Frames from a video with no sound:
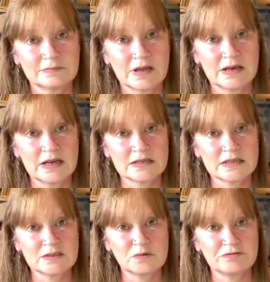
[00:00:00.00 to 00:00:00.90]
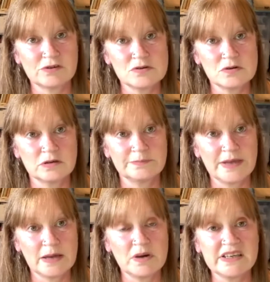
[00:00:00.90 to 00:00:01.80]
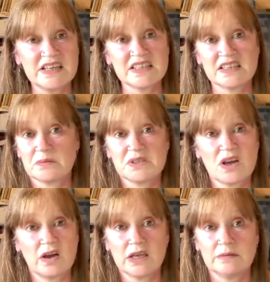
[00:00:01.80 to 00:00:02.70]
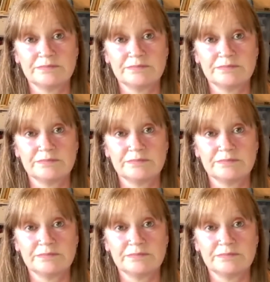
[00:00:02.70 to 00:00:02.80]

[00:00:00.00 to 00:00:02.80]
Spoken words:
And that says we're frugal. Yeah, my niece says I'm tight.